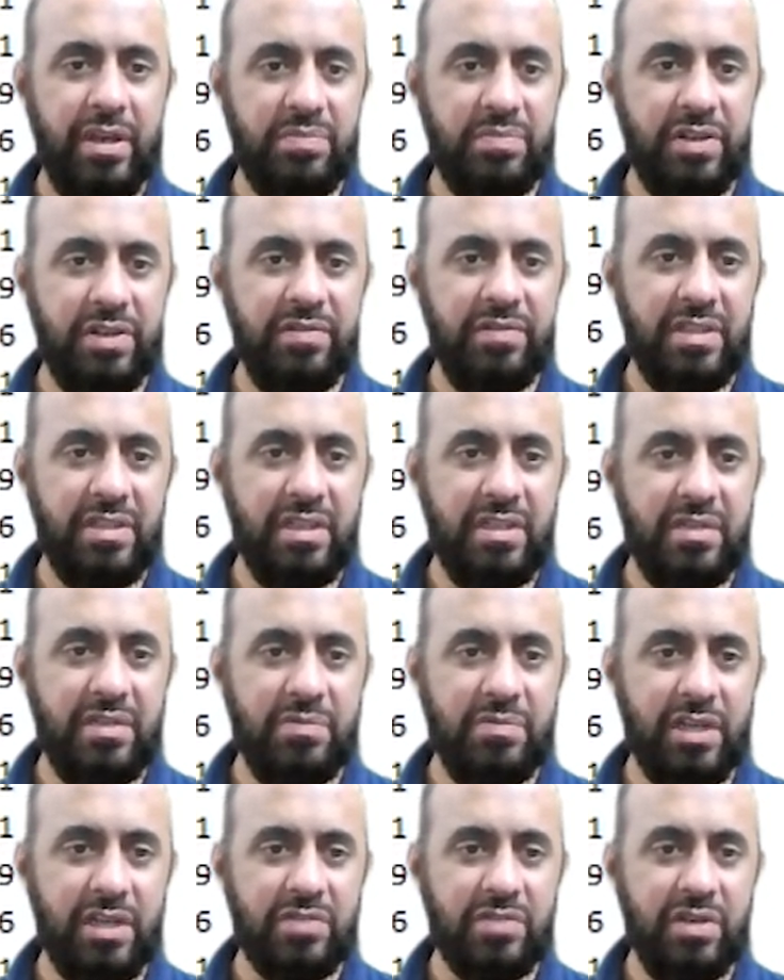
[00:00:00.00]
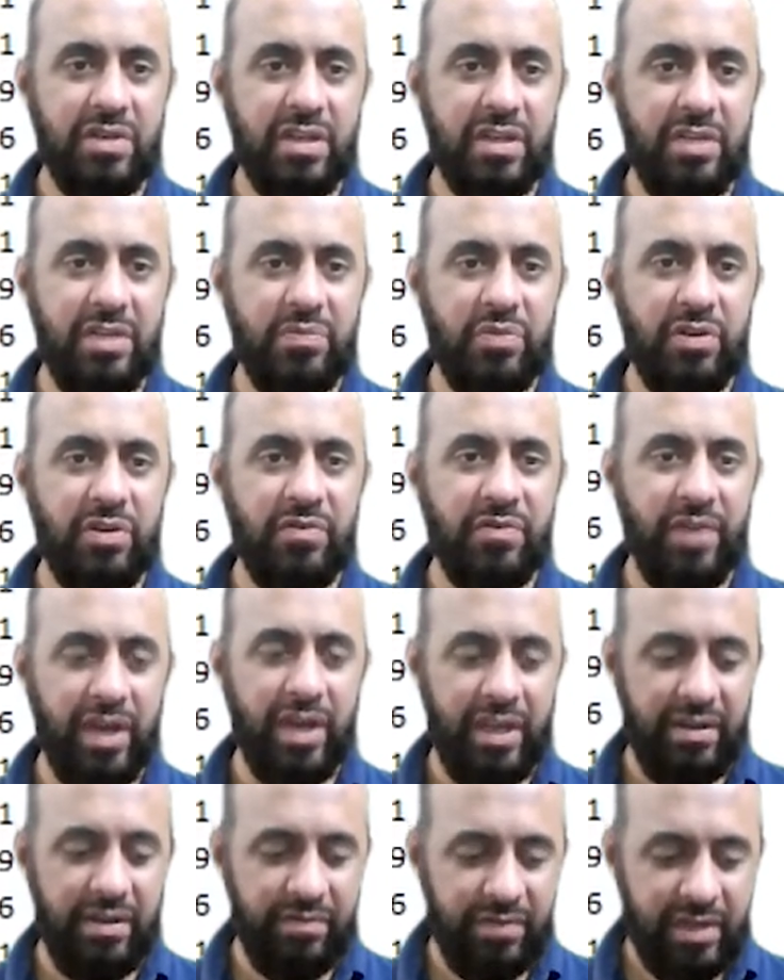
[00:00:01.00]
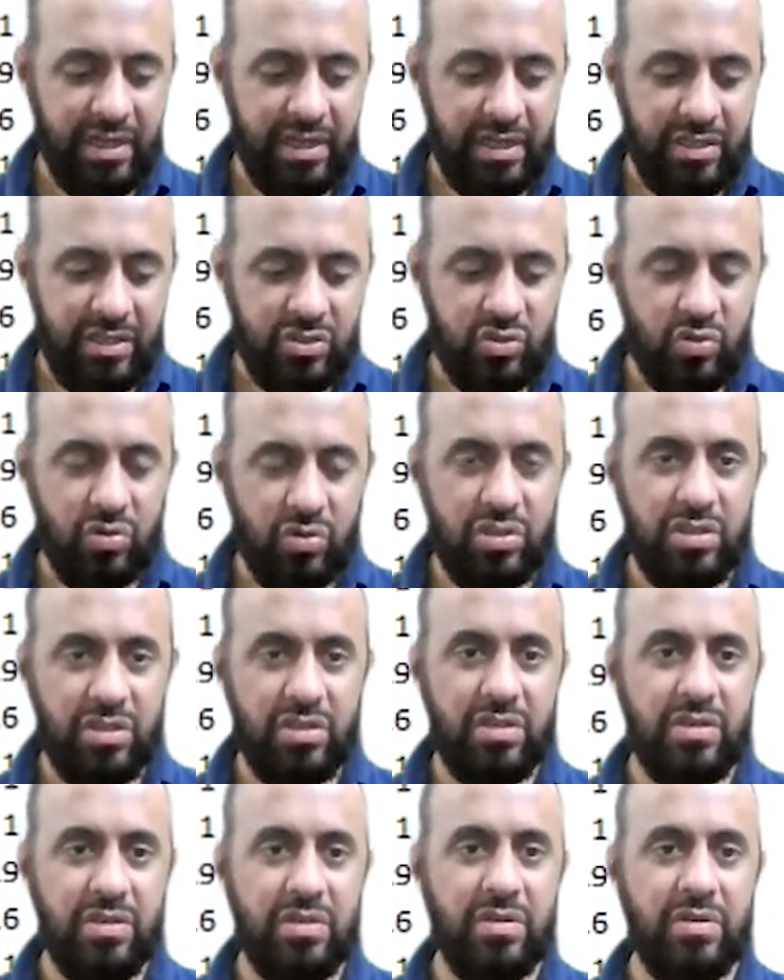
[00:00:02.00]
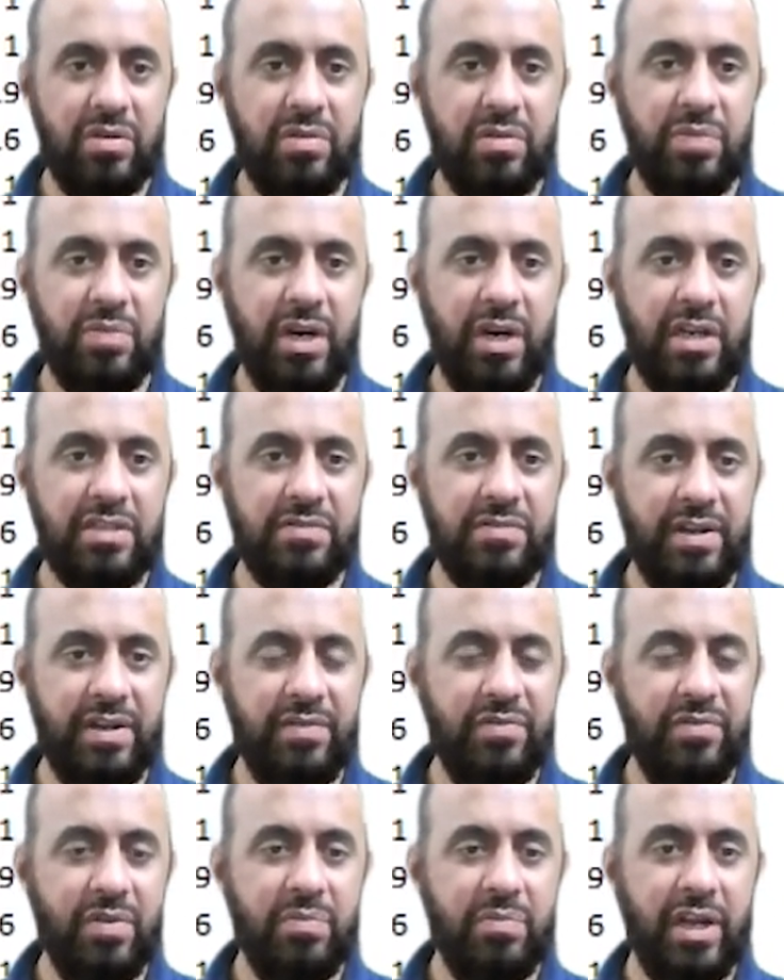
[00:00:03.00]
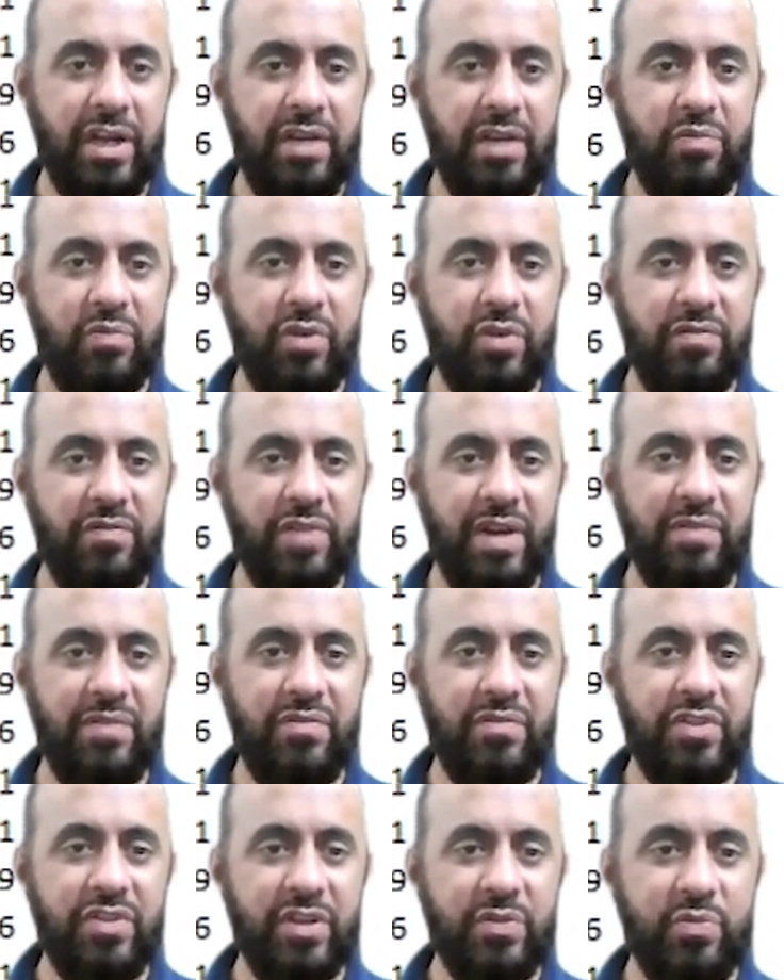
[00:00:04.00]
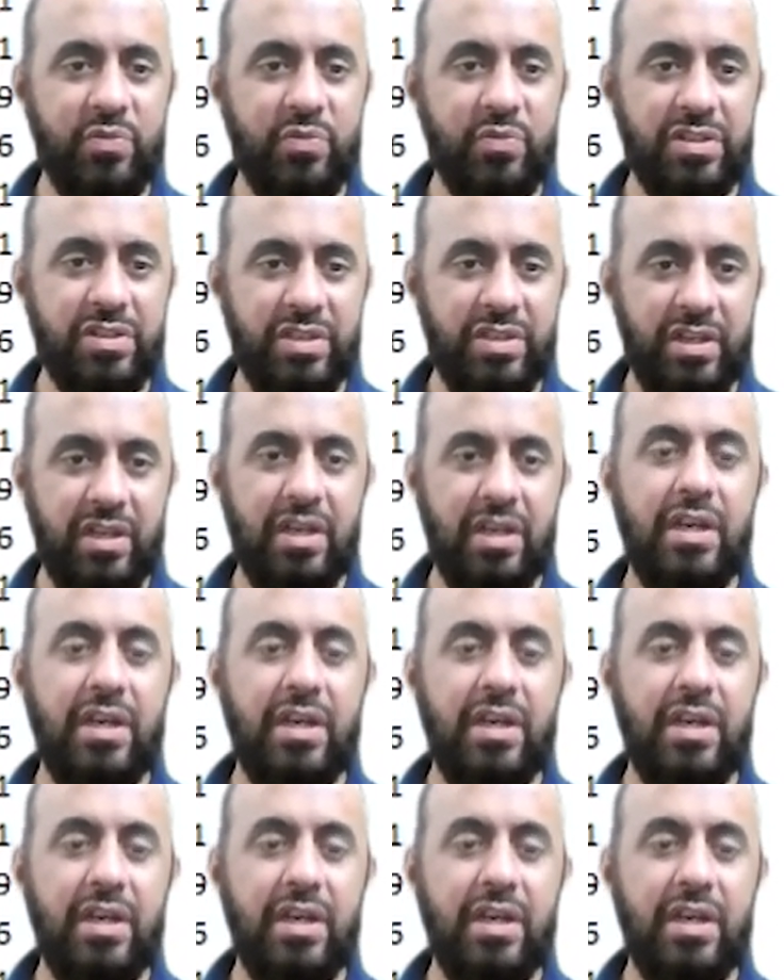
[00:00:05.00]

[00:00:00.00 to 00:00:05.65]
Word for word: previously the marks were 9.5 so the marks went from 9.5 to 6.3